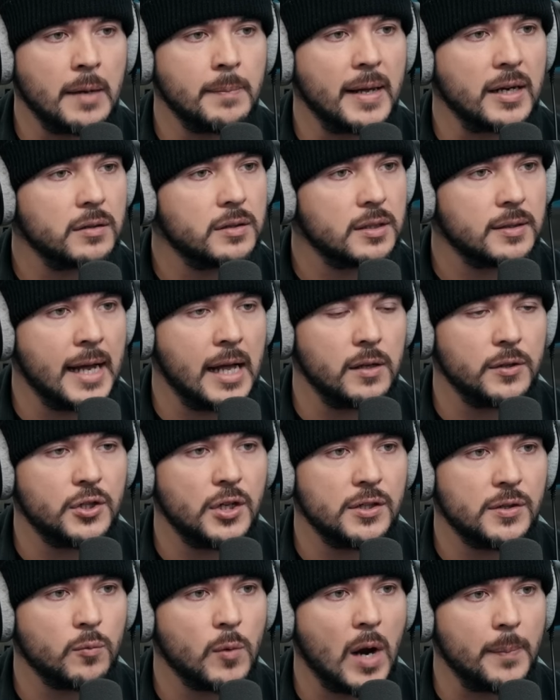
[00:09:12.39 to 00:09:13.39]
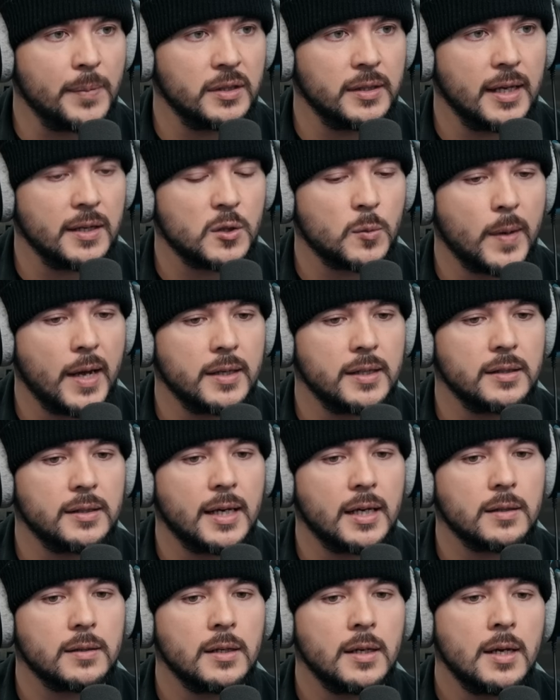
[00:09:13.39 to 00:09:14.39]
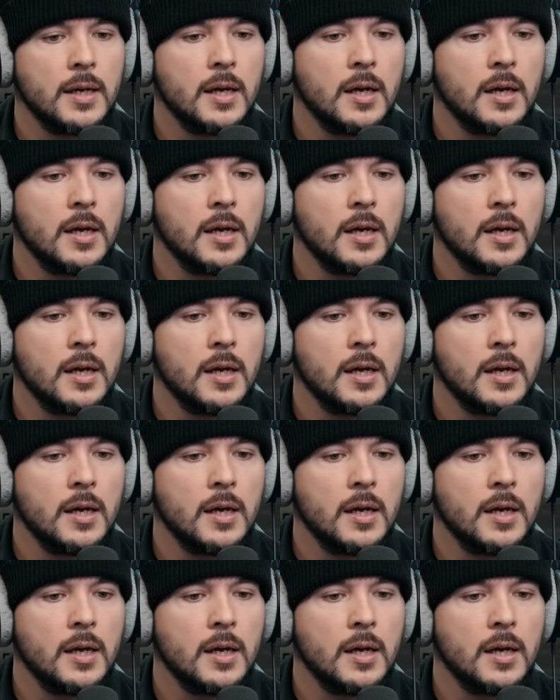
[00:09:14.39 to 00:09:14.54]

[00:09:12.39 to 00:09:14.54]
and medical technology is rapidly expanding that.